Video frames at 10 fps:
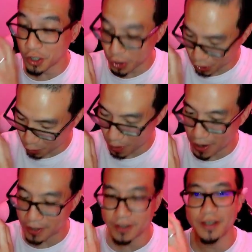
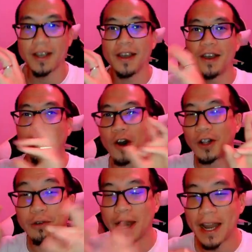squads,
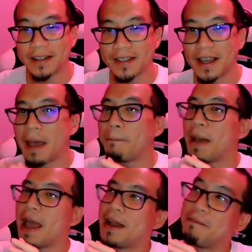call it ranked,
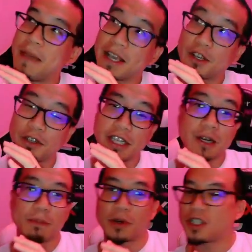and make your
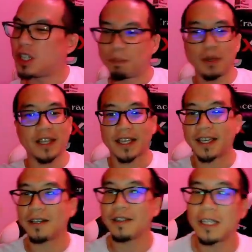leaderboards. You put the
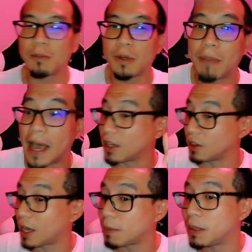kill leaderboard back. A
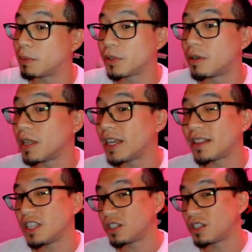lot of people don't like that you